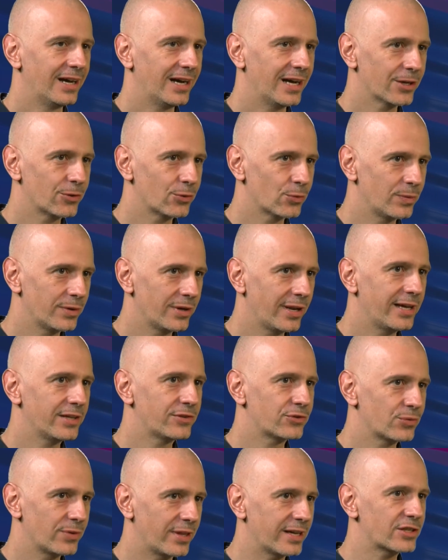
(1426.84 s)
I could relate
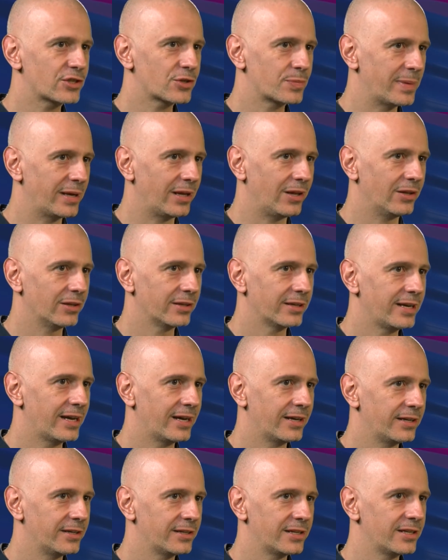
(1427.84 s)
to that smell. Yeah,
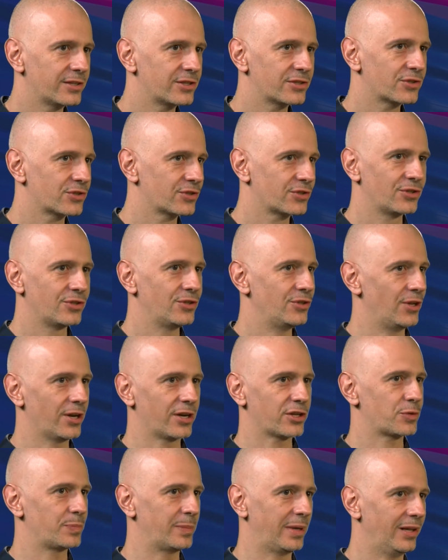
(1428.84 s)
and it's not a
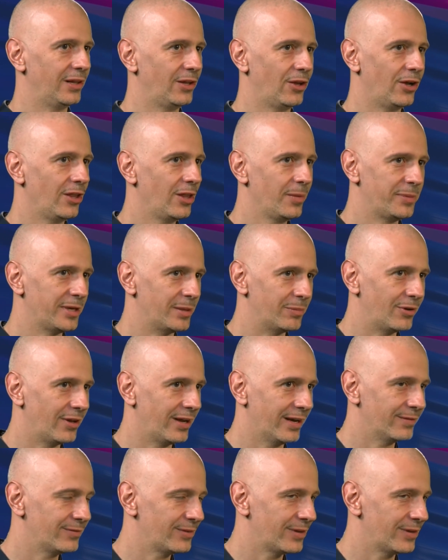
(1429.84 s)
smell other people have.